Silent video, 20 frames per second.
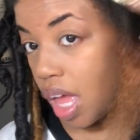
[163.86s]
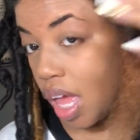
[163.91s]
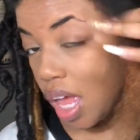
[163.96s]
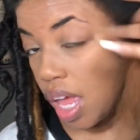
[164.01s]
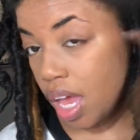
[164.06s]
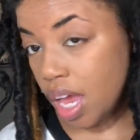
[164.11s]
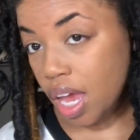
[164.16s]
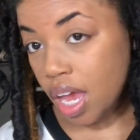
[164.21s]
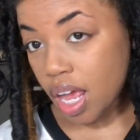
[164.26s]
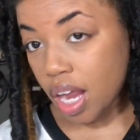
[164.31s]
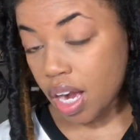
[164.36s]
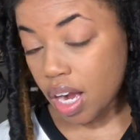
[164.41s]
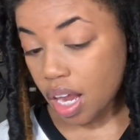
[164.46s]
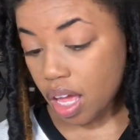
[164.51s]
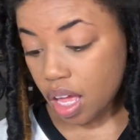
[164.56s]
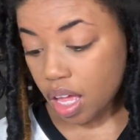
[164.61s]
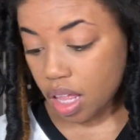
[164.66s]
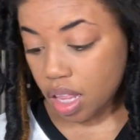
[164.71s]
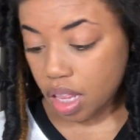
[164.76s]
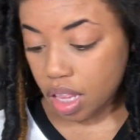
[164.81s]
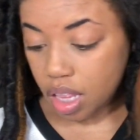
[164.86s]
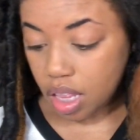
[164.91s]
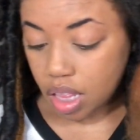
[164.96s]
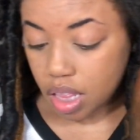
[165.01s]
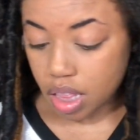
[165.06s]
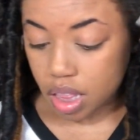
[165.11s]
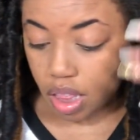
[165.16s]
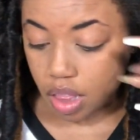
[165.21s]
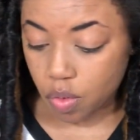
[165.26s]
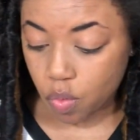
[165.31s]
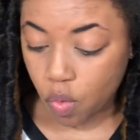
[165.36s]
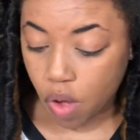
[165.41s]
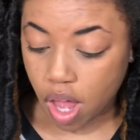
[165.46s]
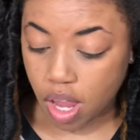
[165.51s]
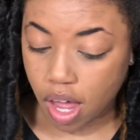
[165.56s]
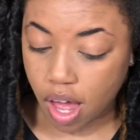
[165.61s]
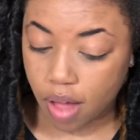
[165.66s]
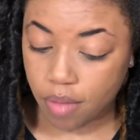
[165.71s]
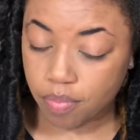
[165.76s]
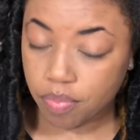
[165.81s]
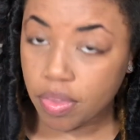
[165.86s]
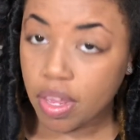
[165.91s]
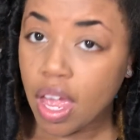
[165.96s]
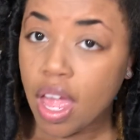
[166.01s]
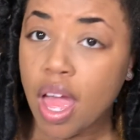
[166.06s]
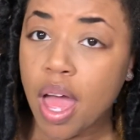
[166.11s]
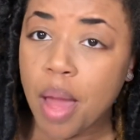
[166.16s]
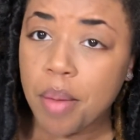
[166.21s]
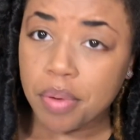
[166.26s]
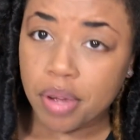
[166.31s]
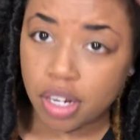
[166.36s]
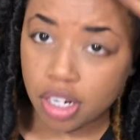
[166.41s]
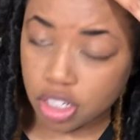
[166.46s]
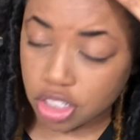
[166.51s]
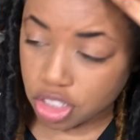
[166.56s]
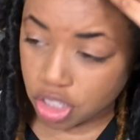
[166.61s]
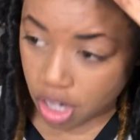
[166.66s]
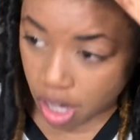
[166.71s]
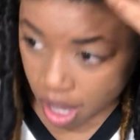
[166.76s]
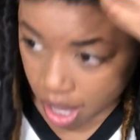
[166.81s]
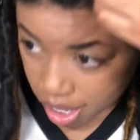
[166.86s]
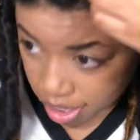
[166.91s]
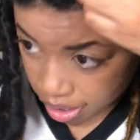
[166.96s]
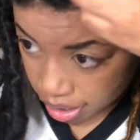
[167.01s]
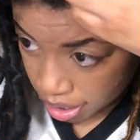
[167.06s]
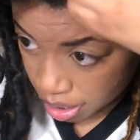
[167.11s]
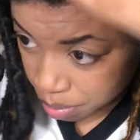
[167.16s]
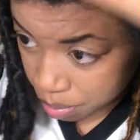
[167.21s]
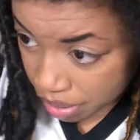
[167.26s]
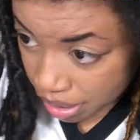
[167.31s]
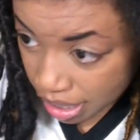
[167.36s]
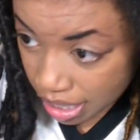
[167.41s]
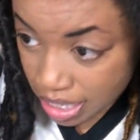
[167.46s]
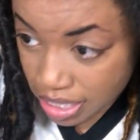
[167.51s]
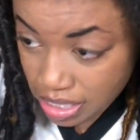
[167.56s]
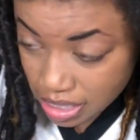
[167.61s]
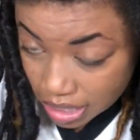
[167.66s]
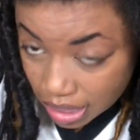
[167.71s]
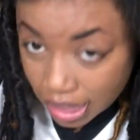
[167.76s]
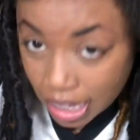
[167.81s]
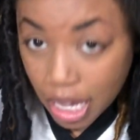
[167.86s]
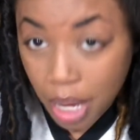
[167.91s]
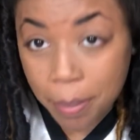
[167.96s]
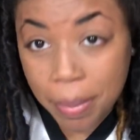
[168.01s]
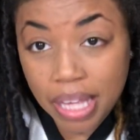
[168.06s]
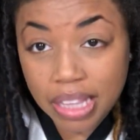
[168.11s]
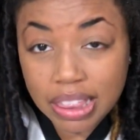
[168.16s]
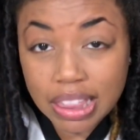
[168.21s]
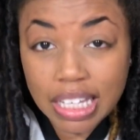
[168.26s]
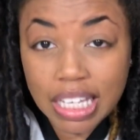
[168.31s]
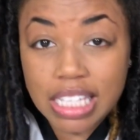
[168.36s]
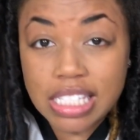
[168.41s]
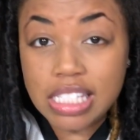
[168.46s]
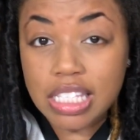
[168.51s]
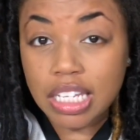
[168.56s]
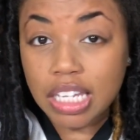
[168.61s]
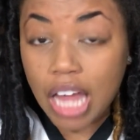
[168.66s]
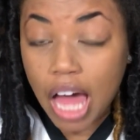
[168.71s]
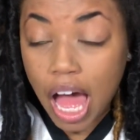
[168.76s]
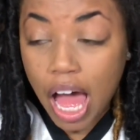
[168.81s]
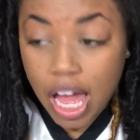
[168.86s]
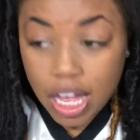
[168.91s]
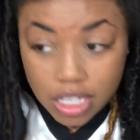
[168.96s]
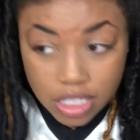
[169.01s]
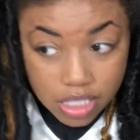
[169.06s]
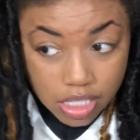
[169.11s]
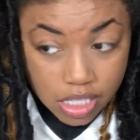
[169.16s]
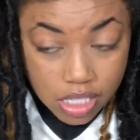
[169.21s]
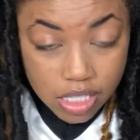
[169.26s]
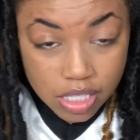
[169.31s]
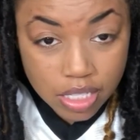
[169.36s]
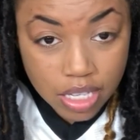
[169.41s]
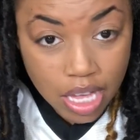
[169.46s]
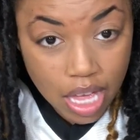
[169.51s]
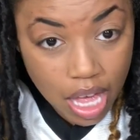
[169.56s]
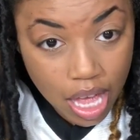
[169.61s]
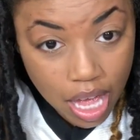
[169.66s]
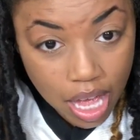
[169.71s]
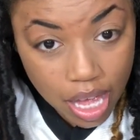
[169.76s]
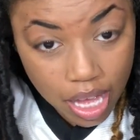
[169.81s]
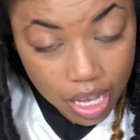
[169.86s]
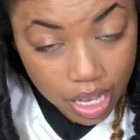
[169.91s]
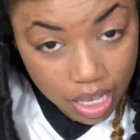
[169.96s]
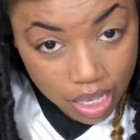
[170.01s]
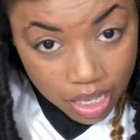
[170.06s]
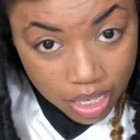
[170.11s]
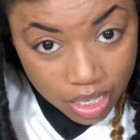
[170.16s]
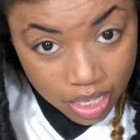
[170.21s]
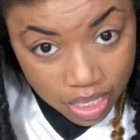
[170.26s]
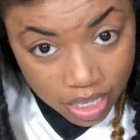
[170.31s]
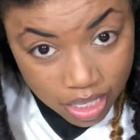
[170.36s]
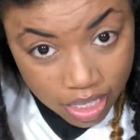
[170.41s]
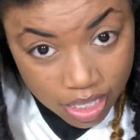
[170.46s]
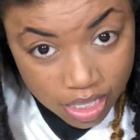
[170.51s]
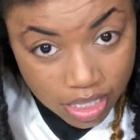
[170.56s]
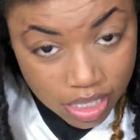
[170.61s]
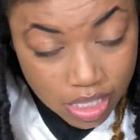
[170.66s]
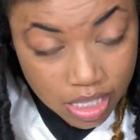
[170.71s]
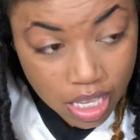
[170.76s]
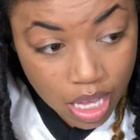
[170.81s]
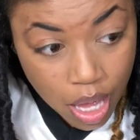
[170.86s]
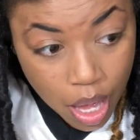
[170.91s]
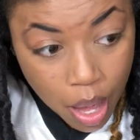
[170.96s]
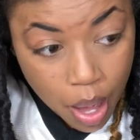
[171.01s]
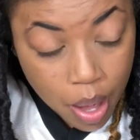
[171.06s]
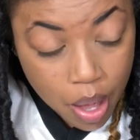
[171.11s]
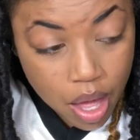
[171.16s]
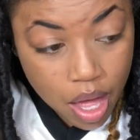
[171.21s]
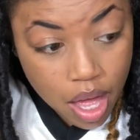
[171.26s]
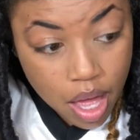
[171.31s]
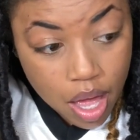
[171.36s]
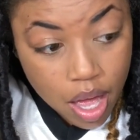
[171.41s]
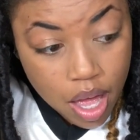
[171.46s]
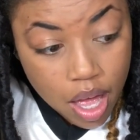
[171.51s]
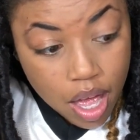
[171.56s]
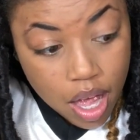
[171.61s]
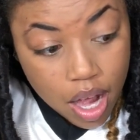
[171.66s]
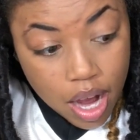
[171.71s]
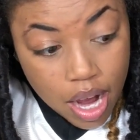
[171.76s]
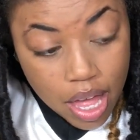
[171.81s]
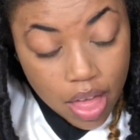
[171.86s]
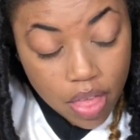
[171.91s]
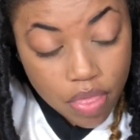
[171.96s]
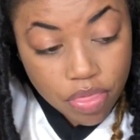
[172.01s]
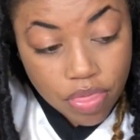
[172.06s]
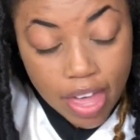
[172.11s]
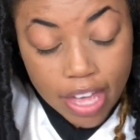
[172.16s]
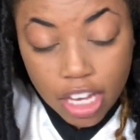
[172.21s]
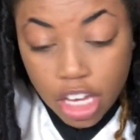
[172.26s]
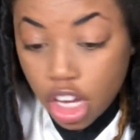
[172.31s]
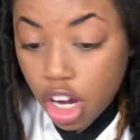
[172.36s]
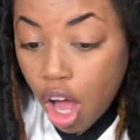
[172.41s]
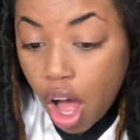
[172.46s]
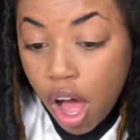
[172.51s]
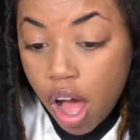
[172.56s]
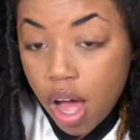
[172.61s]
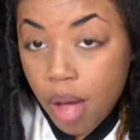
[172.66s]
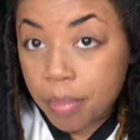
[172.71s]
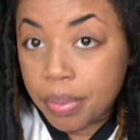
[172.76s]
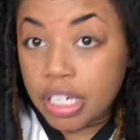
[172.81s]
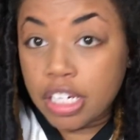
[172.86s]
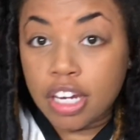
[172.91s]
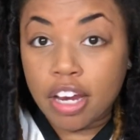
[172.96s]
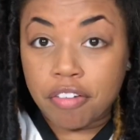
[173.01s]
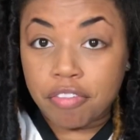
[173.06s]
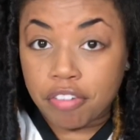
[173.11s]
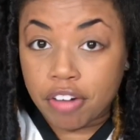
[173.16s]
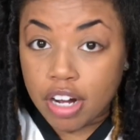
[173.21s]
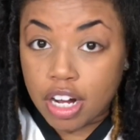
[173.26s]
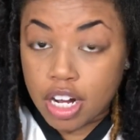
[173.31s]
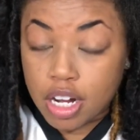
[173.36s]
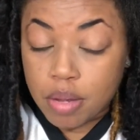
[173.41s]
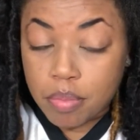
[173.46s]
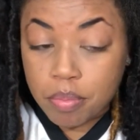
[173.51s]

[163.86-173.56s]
And voila. I'm gonna show y'all again because the thing about these locks is they can all be different